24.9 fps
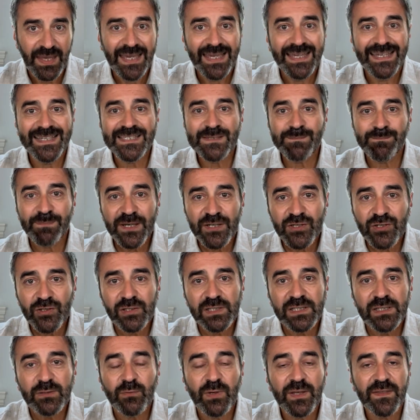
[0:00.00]

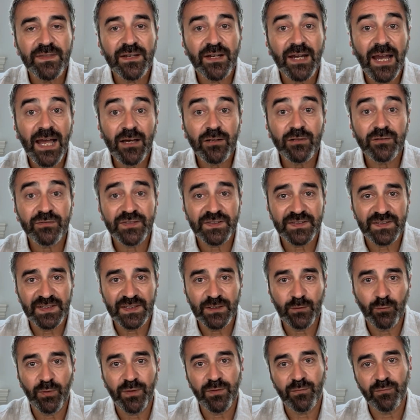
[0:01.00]
especially when they're out of
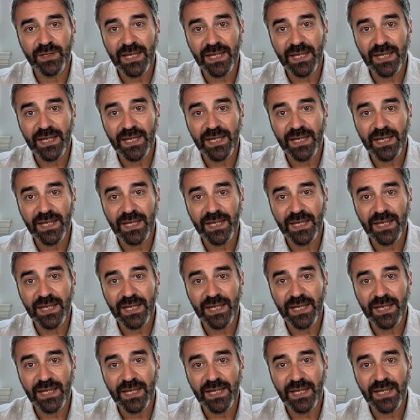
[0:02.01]
sync with